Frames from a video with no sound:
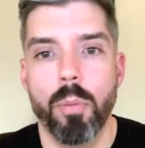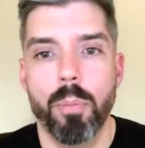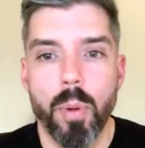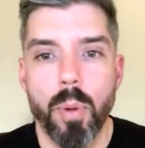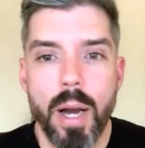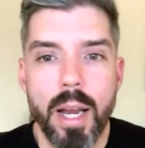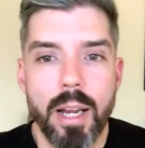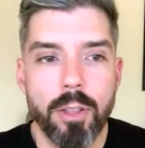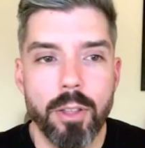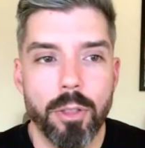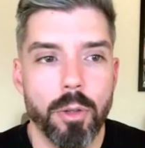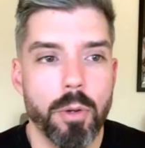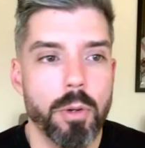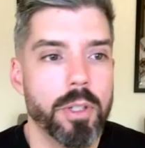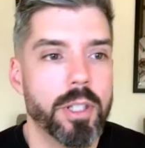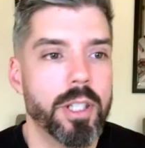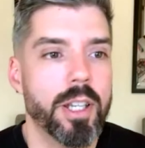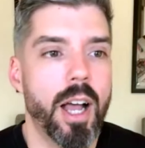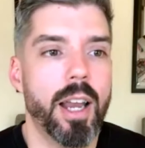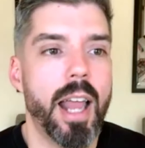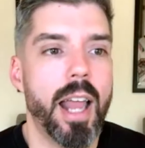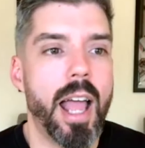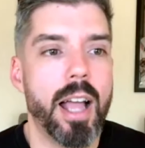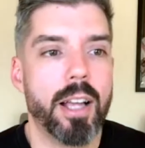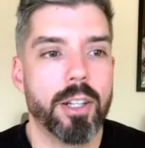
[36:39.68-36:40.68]
breakthrough is
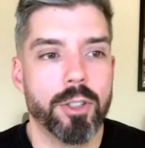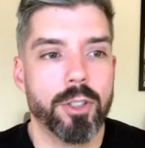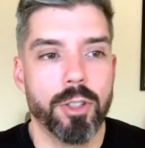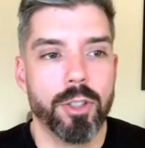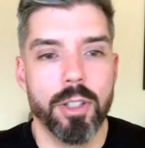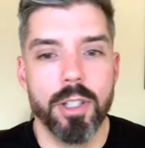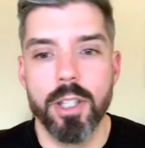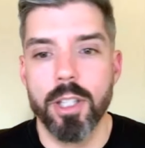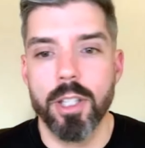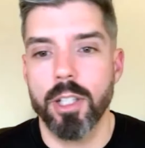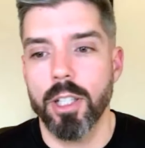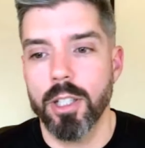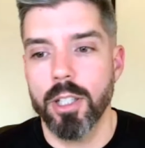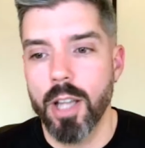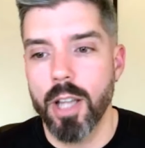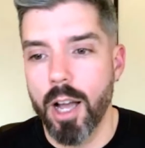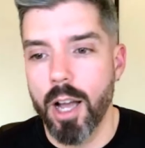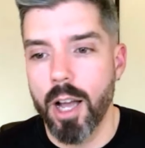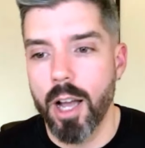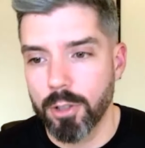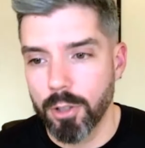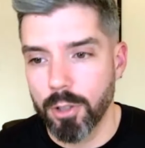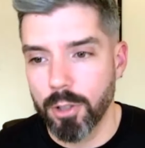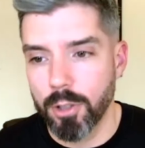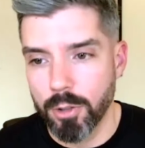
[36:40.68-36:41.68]
not actually the good
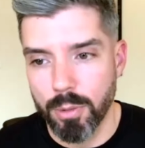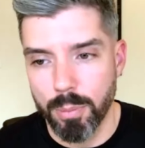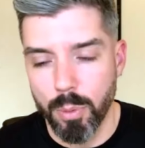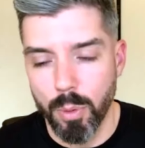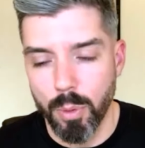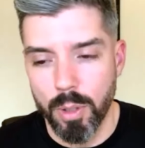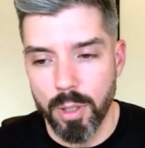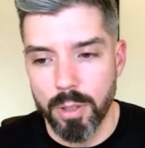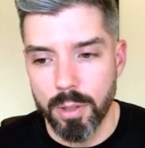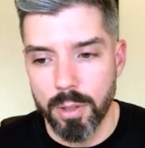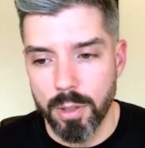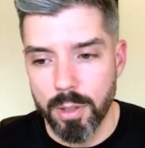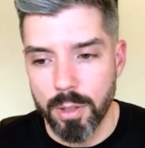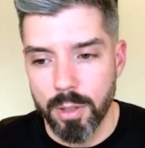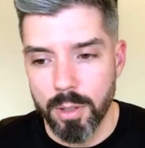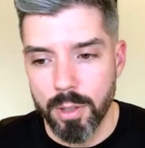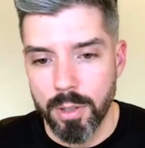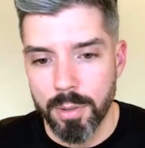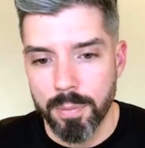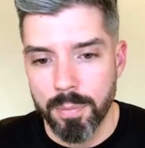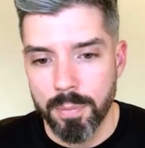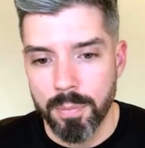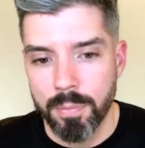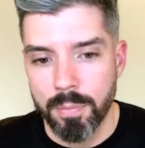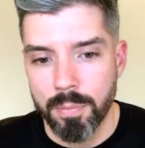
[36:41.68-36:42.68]
doctor's report.
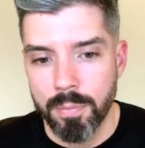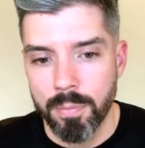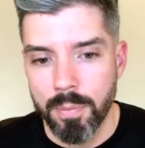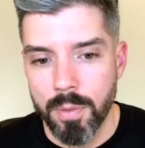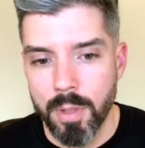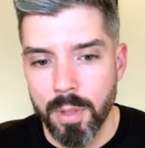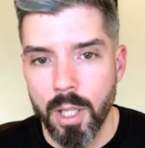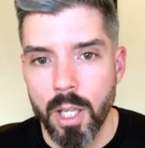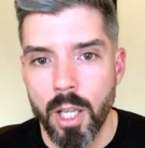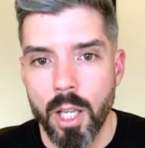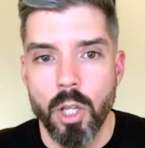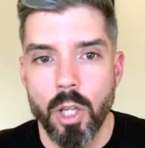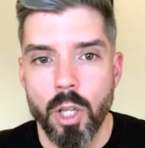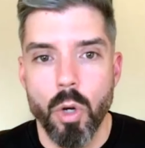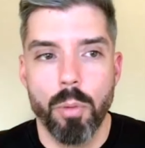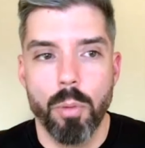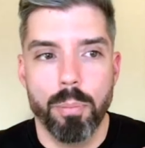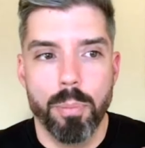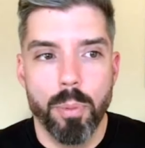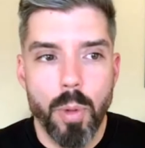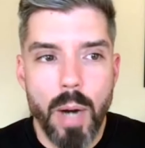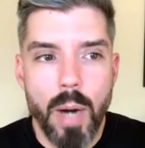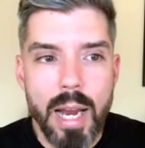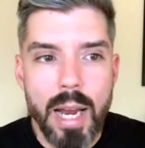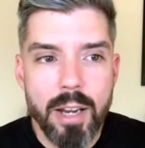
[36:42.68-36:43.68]
Your
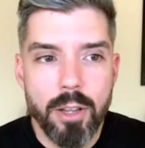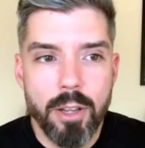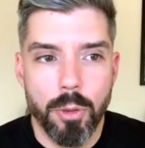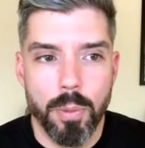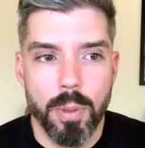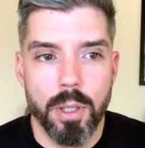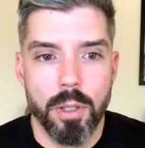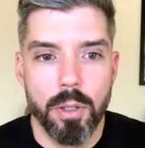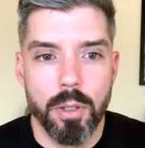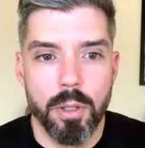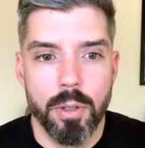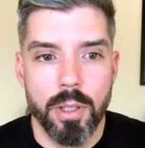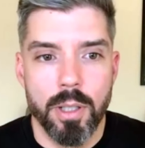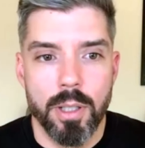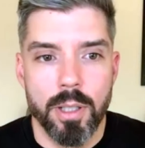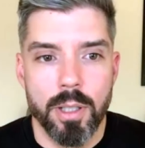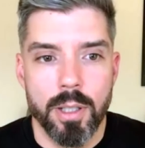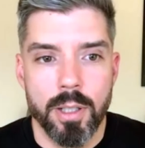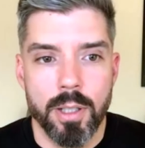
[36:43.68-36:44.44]
breakthrough